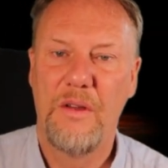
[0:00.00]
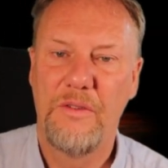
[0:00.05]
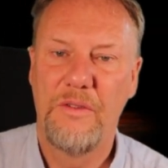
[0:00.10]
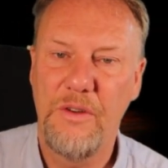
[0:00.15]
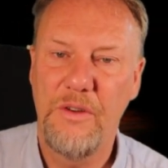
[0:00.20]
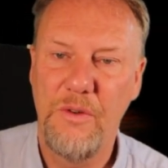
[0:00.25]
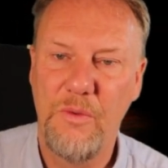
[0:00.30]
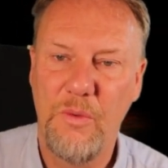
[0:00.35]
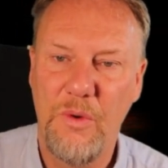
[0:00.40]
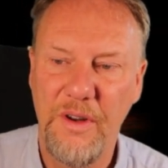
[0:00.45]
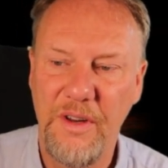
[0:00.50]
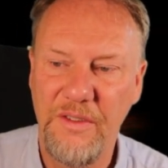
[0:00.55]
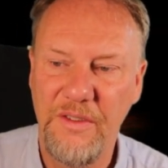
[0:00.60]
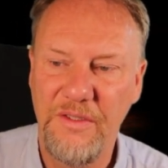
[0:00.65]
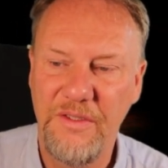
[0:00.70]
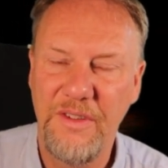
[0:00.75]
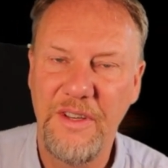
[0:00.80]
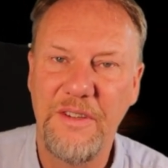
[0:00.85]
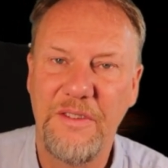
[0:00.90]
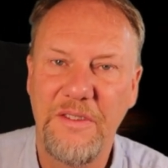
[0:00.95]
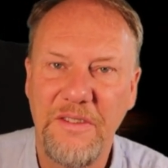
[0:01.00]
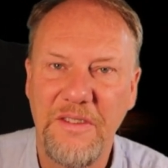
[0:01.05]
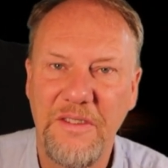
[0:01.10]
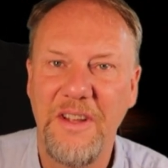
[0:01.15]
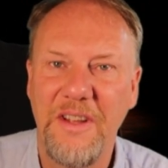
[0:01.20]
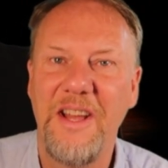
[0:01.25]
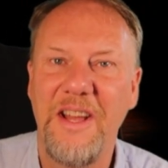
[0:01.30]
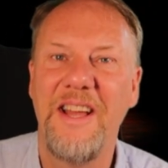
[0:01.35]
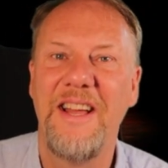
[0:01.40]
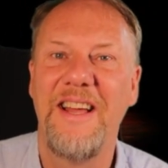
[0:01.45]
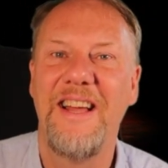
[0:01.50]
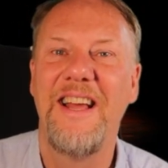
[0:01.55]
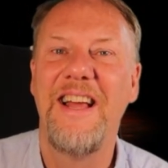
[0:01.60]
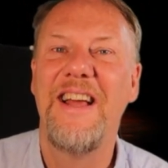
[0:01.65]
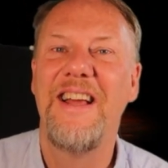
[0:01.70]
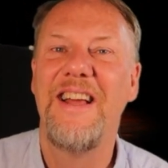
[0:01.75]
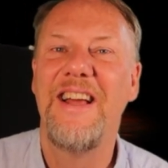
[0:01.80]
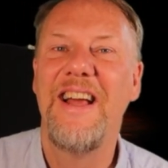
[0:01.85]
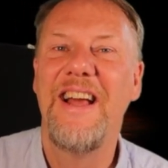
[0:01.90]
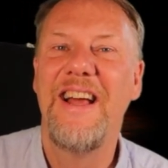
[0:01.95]
So what is this?
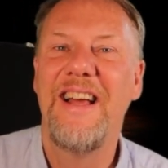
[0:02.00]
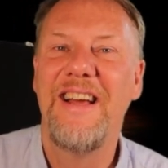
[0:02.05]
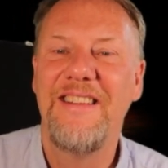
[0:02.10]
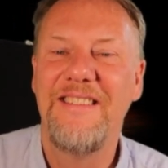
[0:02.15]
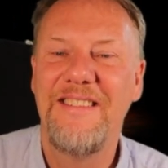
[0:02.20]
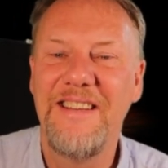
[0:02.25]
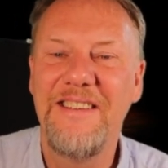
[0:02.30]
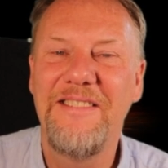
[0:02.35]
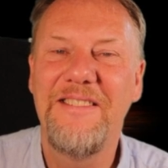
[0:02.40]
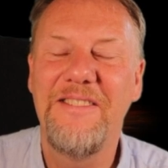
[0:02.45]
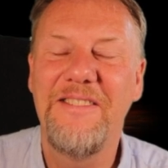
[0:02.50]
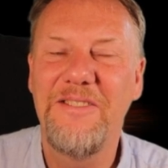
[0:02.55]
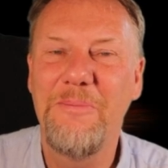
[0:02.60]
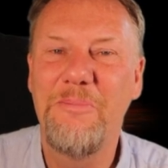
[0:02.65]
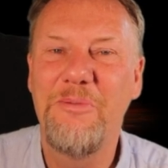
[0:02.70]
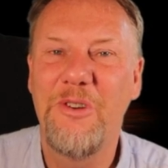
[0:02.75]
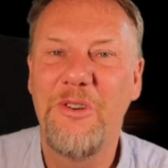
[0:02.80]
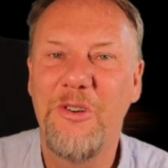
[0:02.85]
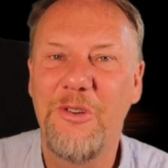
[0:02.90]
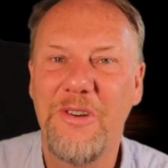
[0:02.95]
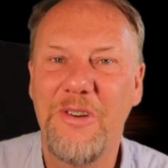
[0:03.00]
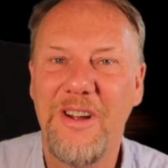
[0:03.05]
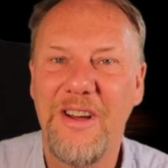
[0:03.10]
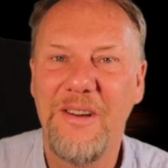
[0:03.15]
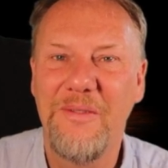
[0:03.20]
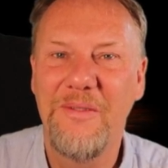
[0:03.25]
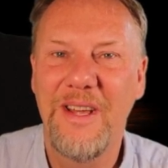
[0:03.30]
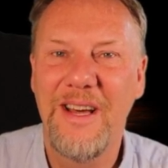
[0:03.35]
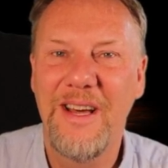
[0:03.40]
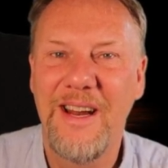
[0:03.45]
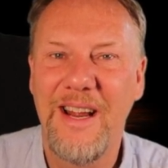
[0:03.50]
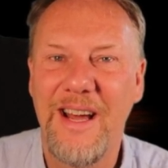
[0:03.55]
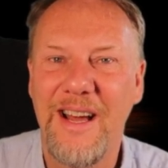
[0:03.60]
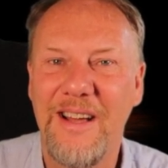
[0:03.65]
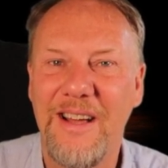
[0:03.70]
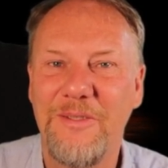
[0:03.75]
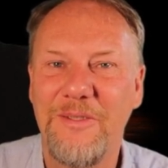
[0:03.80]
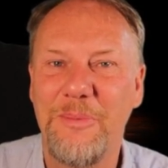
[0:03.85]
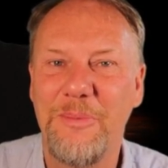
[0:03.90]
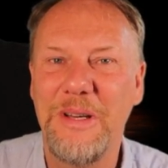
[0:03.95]
This is a program that
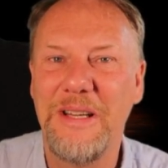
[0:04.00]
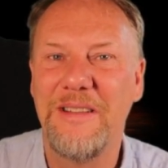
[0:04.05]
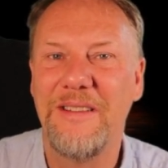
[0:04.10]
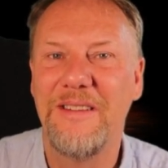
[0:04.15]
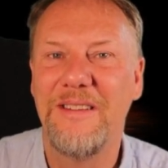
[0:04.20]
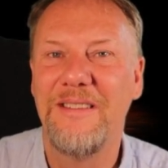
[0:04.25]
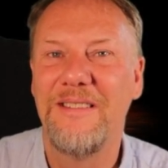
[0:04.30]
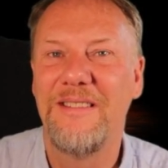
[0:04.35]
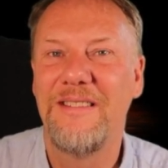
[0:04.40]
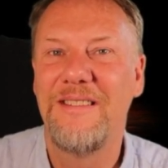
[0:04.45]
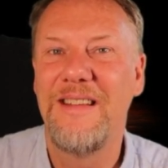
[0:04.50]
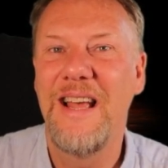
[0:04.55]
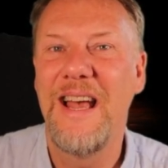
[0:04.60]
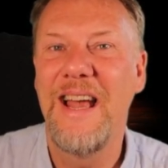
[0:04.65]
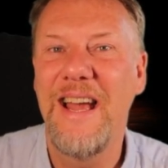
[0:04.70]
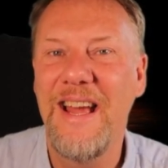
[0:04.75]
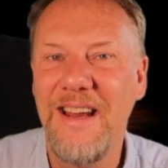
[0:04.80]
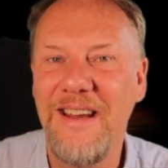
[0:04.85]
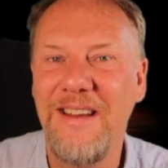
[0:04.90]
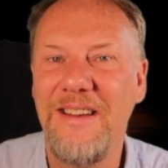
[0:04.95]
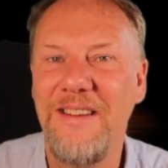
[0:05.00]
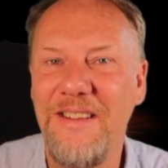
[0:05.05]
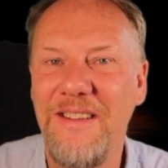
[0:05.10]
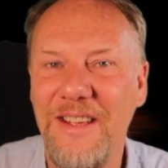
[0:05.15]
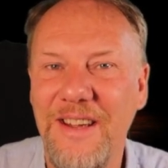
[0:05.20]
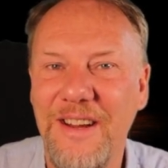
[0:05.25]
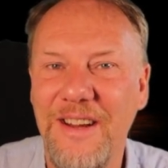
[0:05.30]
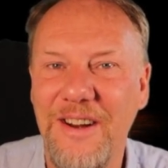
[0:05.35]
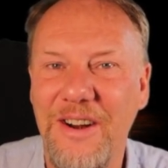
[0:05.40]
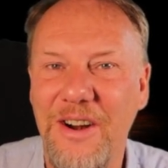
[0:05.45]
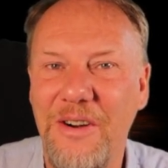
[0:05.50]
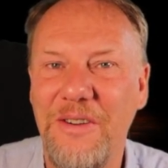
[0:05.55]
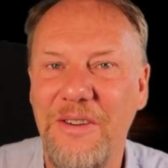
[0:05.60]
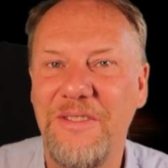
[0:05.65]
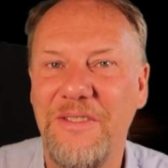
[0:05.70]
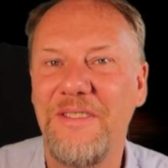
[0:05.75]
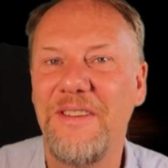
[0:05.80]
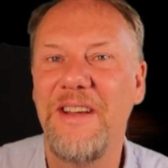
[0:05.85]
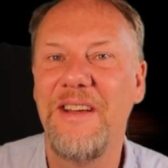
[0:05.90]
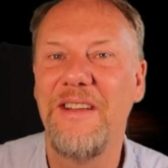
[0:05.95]
has been 10
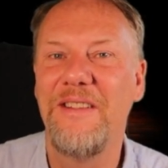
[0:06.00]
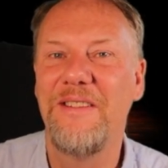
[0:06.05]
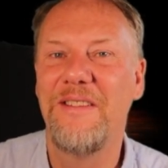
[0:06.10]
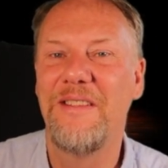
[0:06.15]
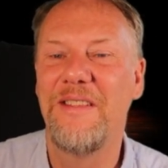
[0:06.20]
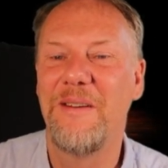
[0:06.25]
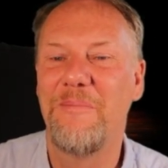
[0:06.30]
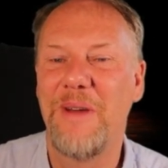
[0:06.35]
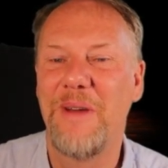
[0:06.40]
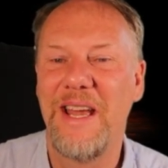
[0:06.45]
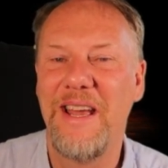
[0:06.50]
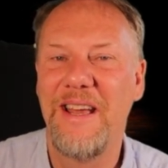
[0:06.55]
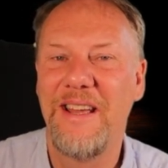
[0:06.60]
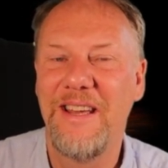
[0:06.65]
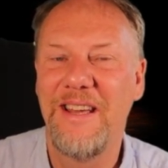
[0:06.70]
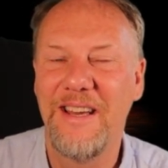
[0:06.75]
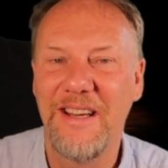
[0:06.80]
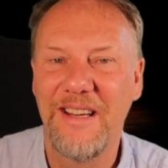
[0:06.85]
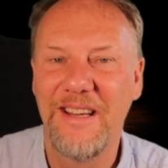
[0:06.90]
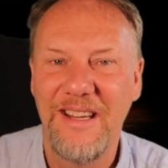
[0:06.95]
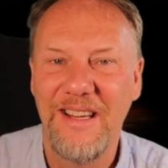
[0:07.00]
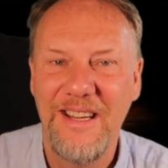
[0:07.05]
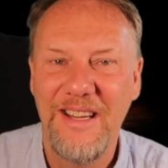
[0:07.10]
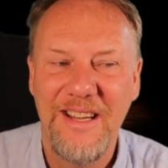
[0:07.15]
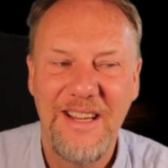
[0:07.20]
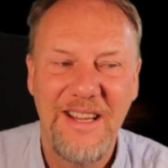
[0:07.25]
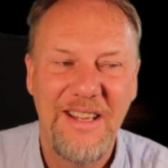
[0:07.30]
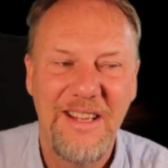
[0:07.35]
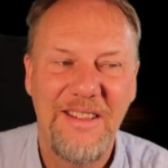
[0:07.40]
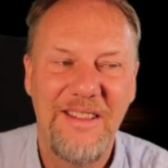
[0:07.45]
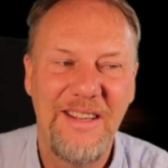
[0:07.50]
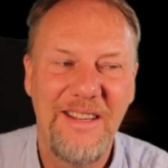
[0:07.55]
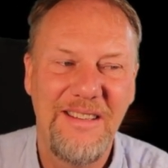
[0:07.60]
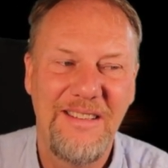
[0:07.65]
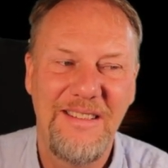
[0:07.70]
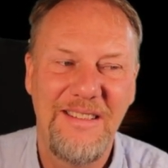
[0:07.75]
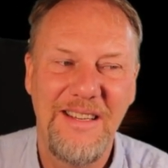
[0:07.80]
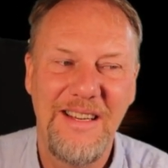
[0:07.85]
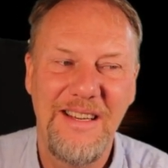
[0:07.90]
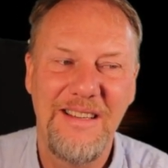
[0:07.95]
years in the making.
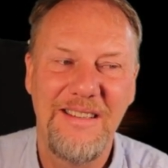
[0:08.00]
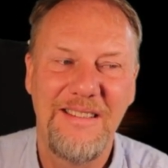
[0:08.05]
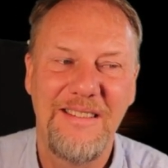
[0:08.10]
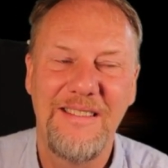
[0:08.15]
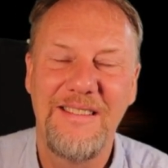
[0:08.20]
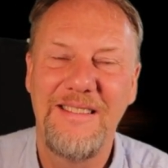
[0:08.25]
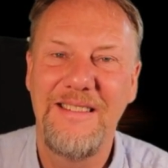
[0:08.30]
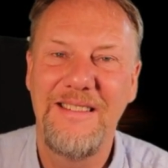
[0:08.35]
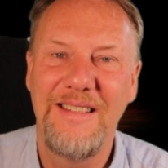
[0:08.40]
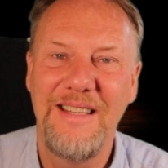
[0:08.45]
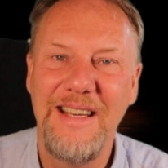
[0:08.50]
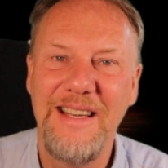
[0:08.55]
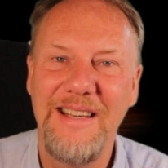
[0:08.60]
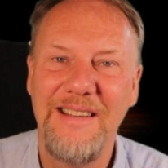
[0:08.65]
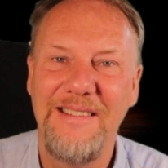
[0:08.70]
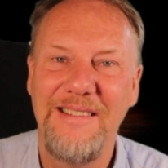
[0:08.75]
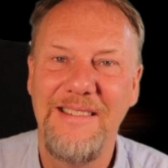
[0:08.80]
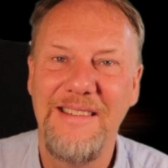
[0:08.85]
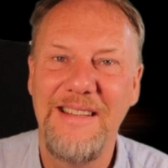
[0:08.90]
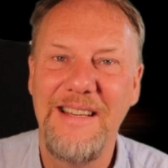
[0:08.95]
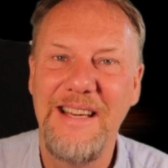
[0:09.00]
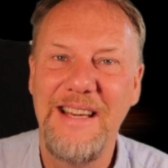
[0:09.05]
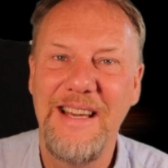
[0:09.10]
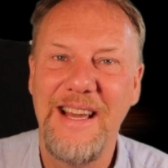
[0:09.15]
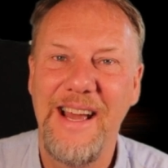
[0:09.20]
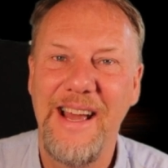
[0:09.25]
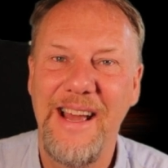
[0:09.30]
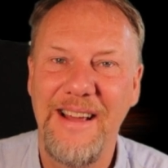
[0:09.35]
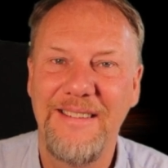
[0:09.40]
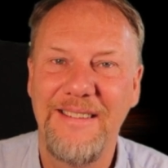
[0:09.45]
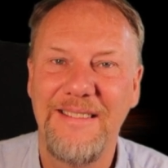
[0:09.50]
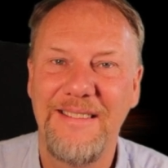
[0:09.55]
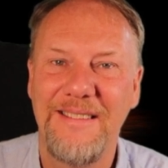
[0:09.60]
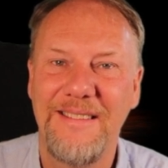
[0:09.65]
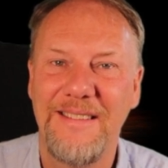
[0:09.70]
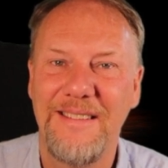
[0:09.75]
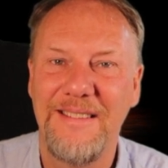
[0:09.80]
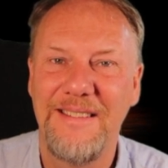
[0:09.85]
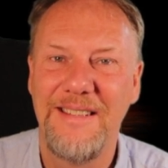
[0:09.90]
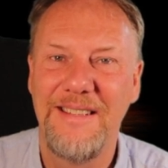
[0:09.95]
This is
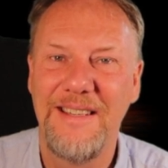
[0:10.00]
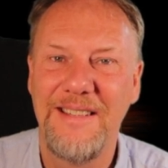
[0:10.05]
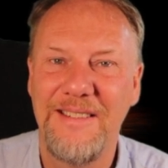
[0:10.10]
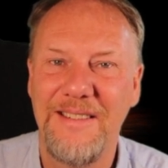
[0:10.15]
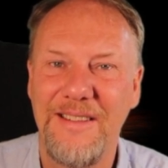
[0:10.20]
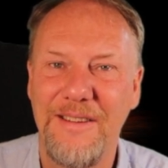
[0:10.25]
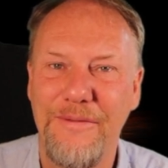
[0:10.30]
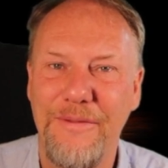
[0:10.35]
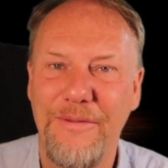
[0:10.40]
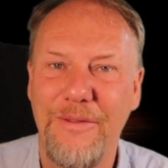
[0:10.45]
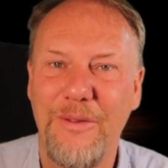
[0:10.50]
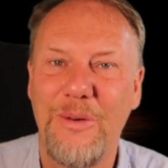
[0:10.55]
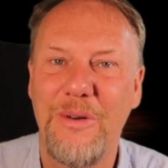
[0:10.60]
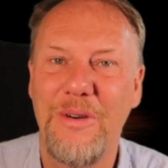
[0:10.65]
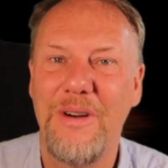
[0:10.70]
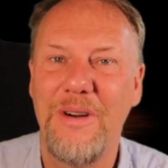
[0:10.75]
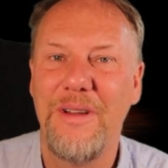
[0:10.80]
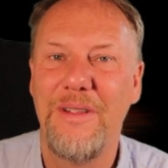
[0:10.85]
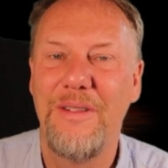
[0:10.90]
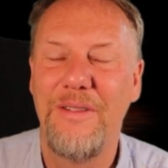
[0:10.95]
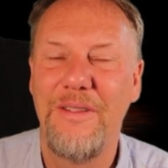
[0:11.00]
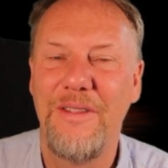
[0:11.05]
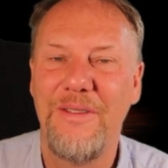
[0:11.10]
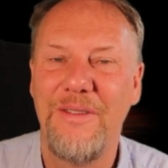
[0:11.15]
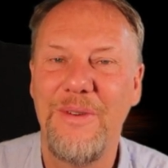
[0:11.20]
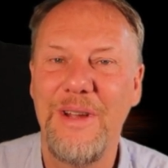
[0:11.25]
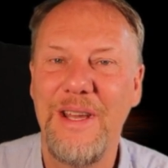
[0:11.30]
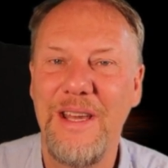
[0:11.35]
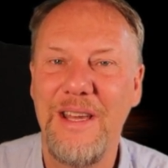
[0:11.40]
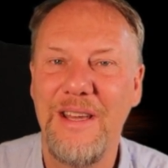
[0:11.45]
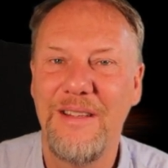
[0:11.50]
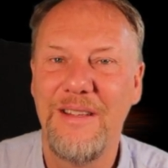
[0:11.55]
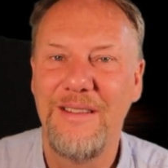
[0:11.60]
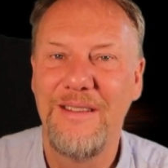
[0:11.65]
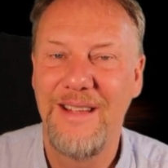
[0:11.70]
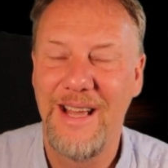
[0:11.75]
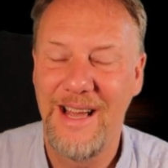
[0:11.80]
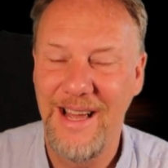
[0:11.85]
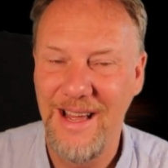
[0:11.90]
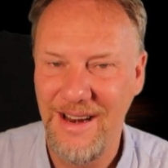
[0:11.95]
CCS64
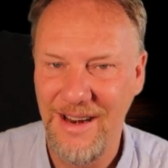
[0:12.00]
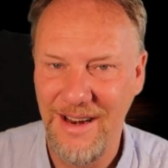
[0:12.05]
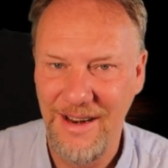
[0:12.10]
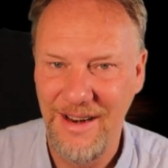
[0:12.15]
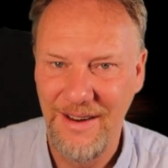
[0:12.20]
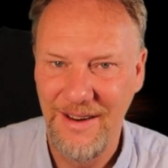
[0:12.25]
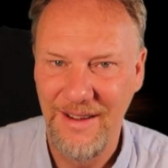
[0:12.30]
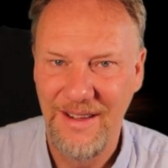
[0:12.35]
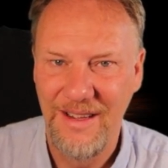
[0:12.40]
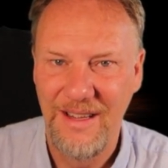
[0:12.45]
310.